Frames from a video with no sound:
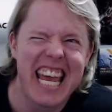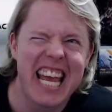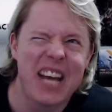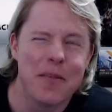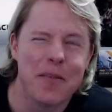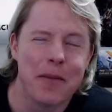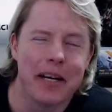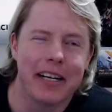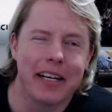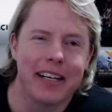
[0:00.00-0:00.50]

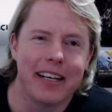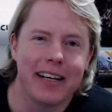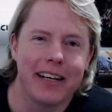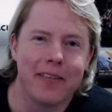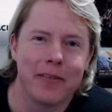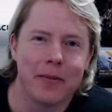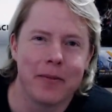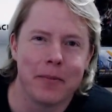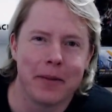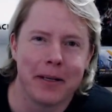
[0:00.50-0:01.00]
am I going to
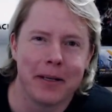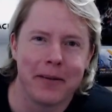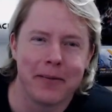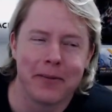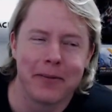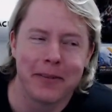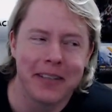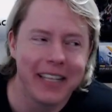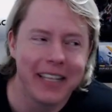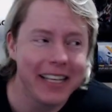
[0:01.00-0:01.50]
have the money
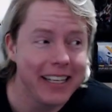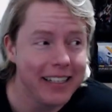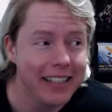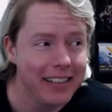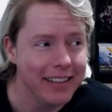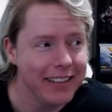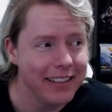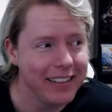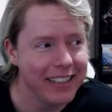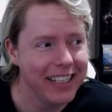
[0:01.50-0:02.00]
for that?
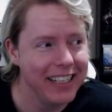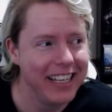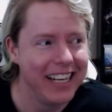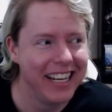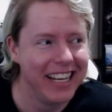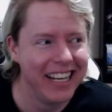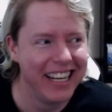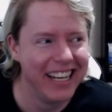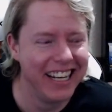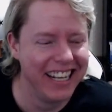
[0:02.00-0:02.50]

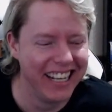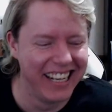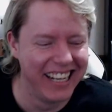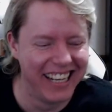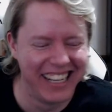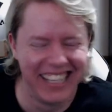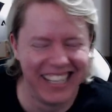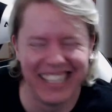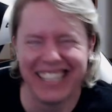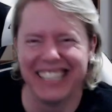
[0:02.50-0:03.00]

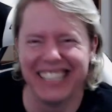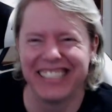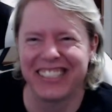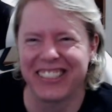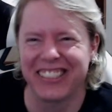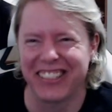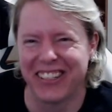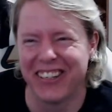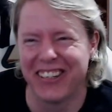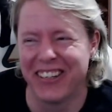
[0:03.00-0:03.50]

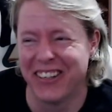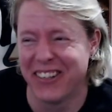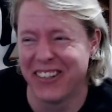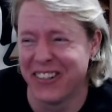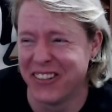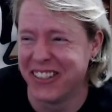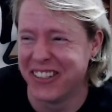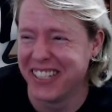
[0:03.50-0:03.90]
So,